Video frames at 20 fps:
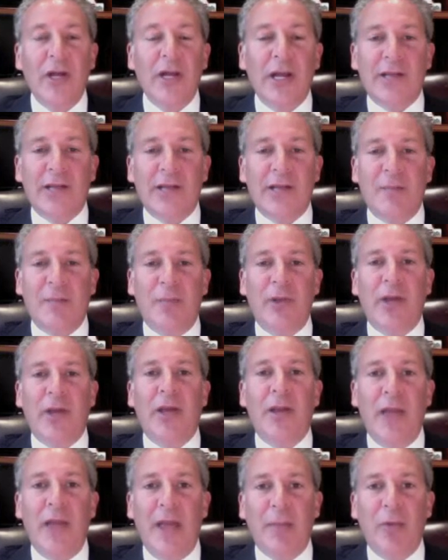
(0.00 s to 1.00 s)
it's simply
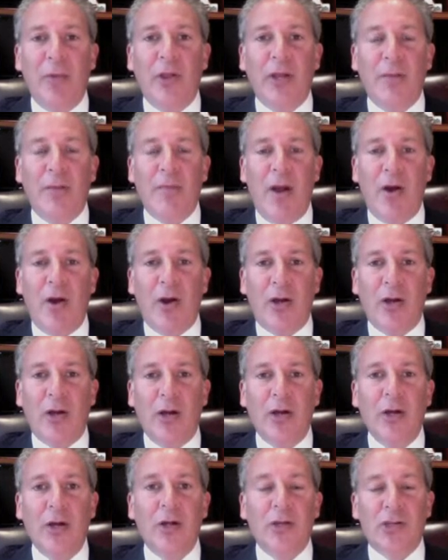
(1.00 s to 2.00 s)
enabling
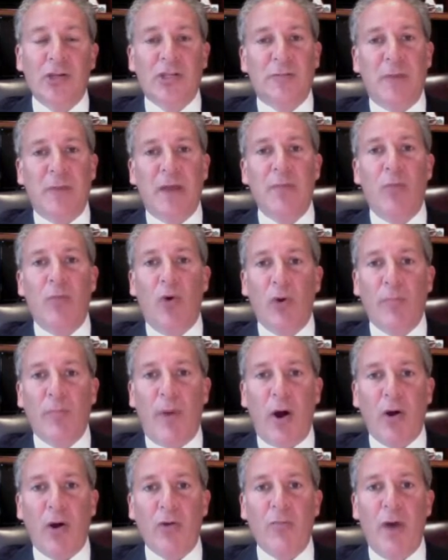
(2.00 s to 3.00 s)
America to spend more
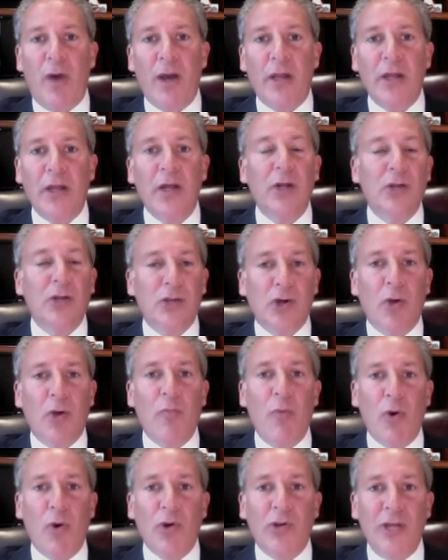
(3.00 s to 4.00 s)
borrowed money, to
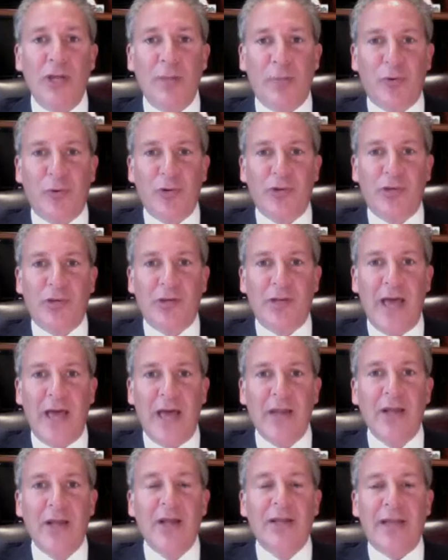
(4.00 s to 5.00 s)
go more deeper into
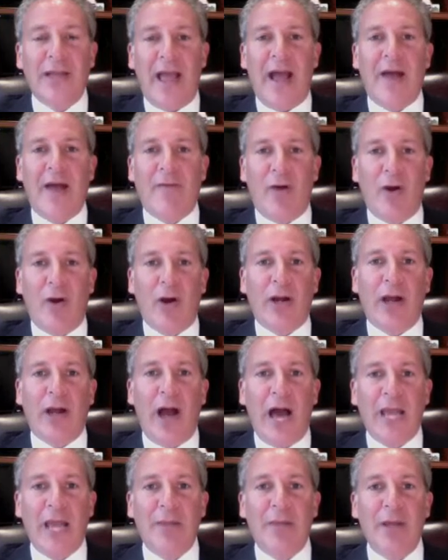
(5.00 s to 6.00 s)
debt, to have our
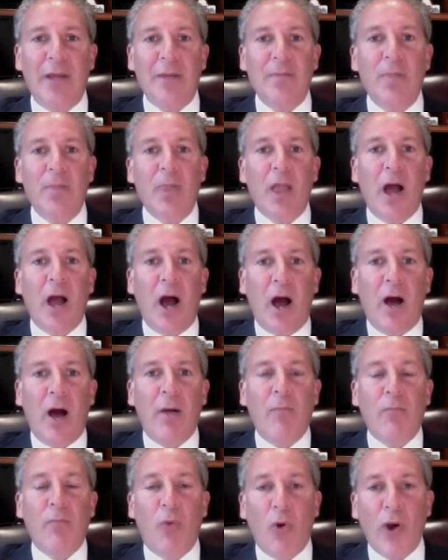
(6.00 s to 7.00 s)
economy
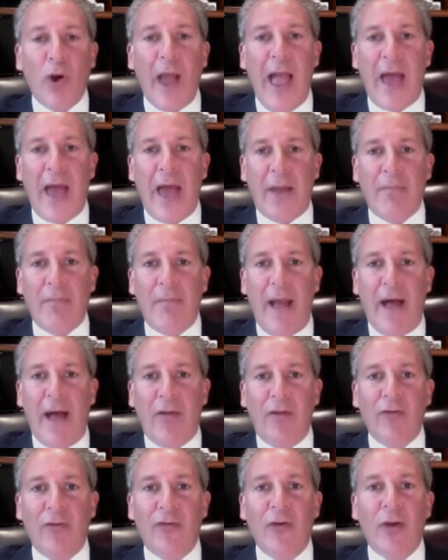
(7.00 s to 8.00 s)
more out of
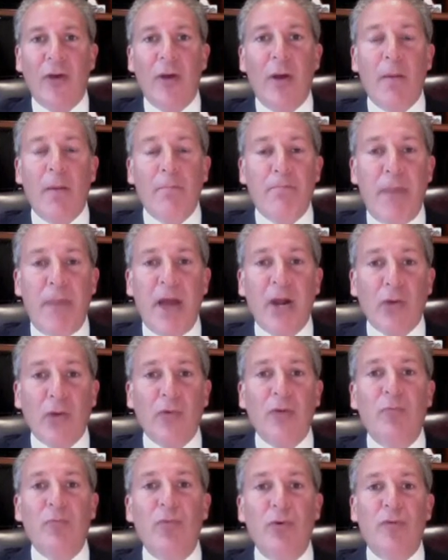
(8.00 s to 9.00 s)
balance. Better
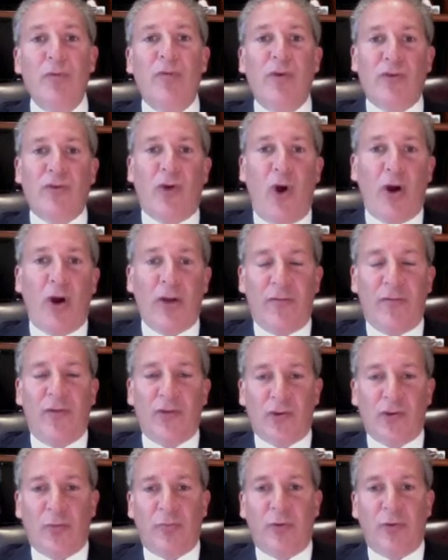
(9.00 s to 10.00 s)
remove those
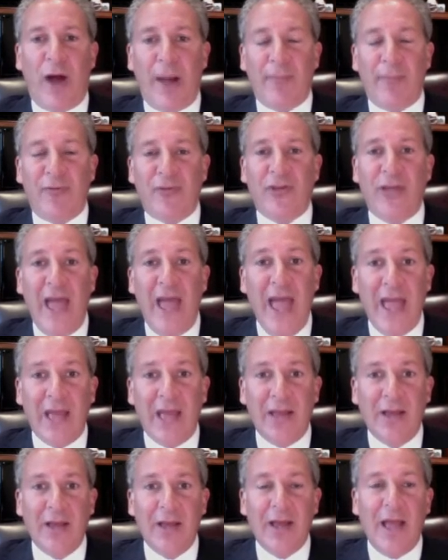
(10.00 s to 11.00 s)
artificial props
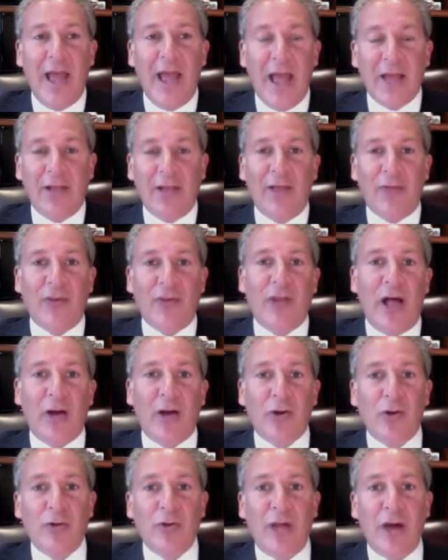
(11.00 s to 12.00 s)
today and let the
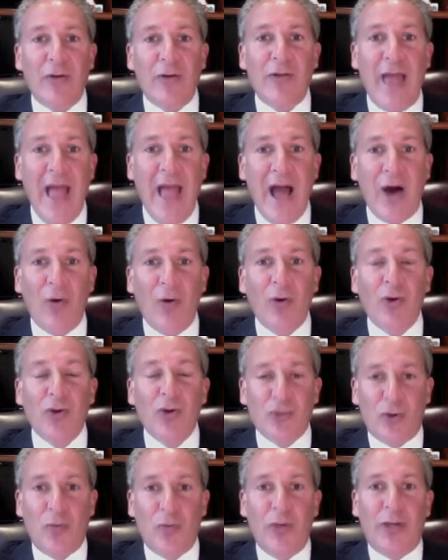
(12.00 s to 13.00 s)
dollar go down now
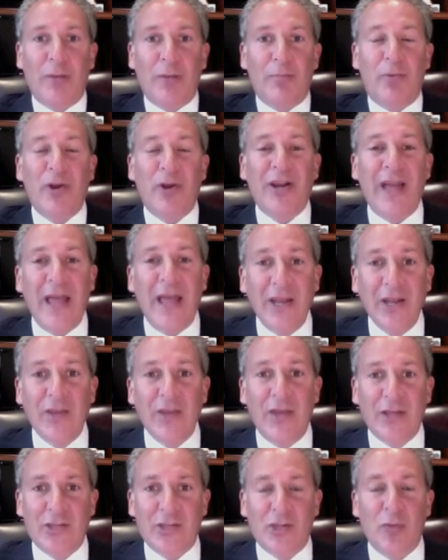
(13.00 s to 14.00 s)
so we can put an end to
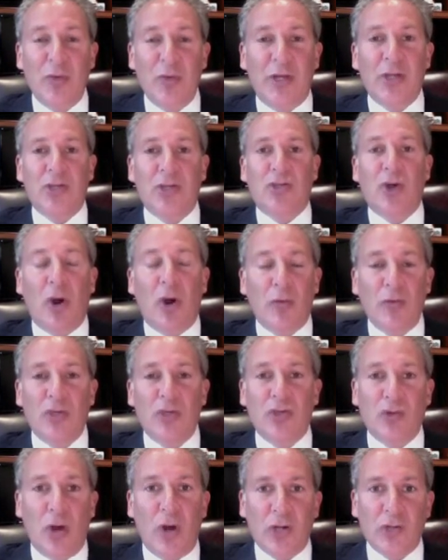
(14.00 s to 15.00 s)
this, so we can start
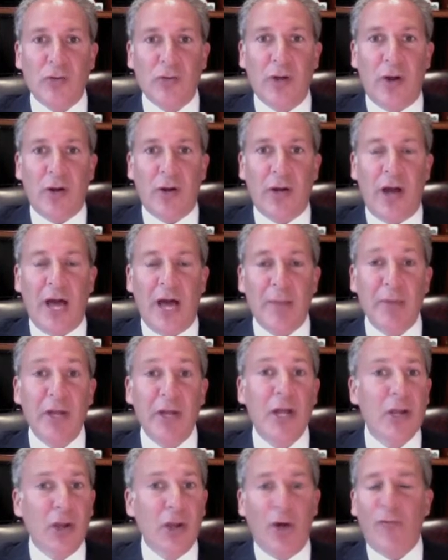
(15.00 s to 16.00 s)
restructuring our economy.
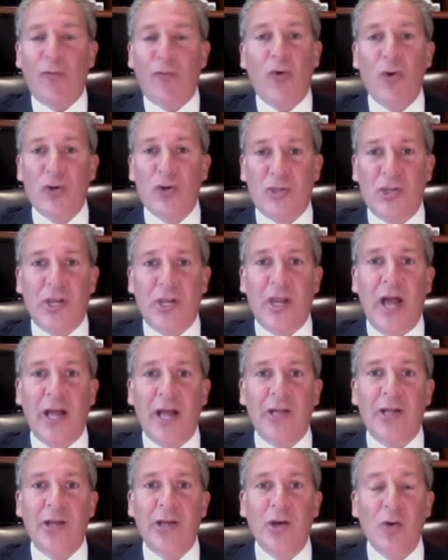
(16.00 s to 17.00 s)
Now, of course, in an
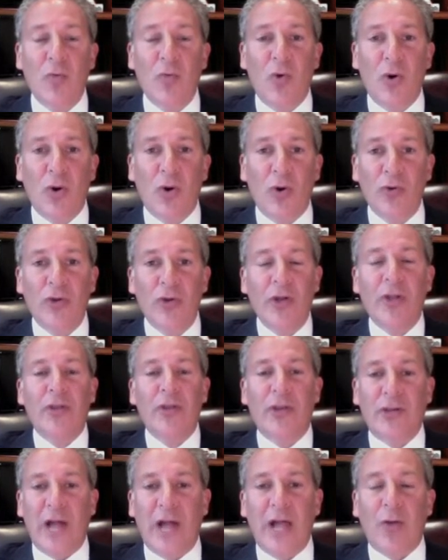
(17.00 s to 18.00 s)
ideal world,
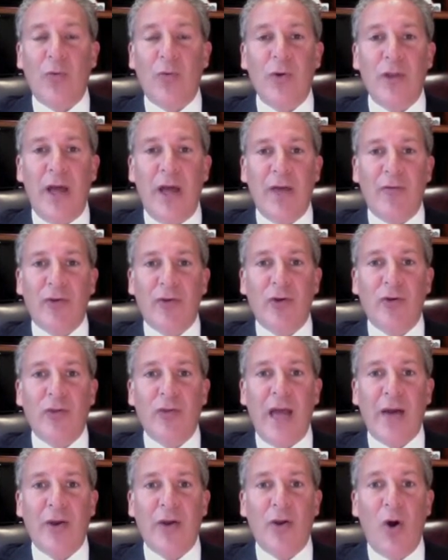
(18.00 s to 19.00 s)
the dollar wouldn't have to go
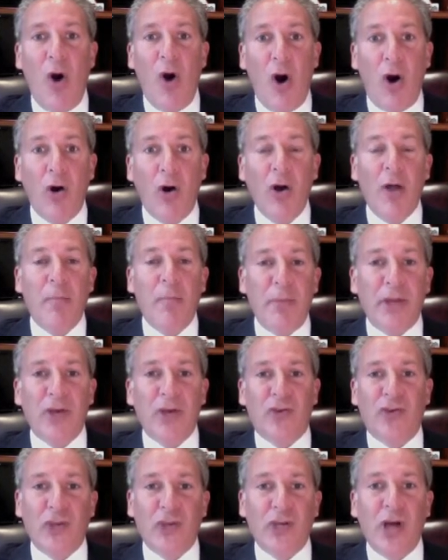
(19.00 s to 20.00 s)
down at all
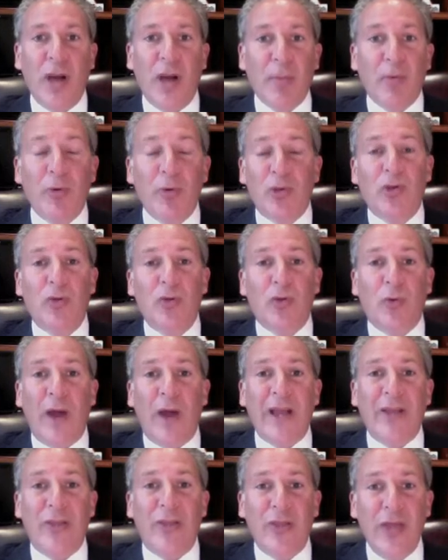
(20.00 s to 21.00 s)
because the government would do the
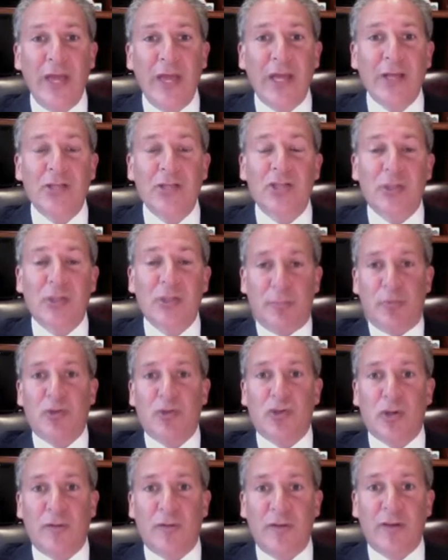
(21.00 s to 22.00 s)
right things to
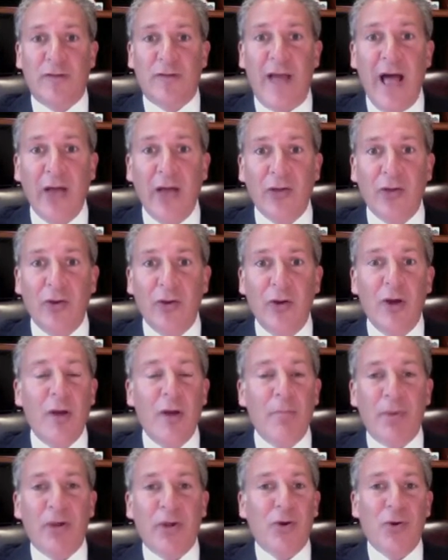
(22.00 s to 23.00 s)
preserve its value.
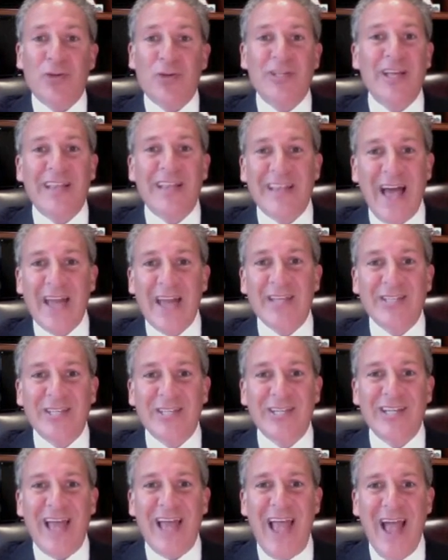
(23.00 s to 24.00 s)
But of course, that
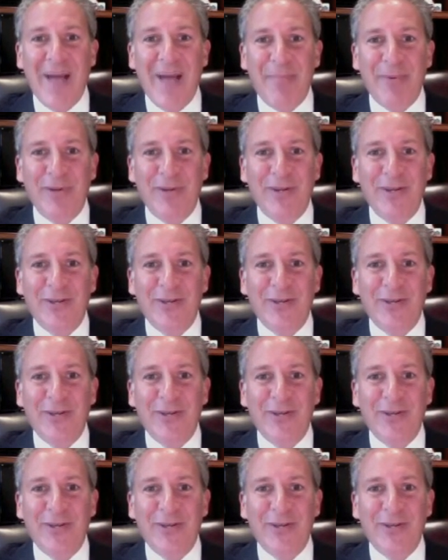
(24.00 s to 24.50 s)
isn't going to happen.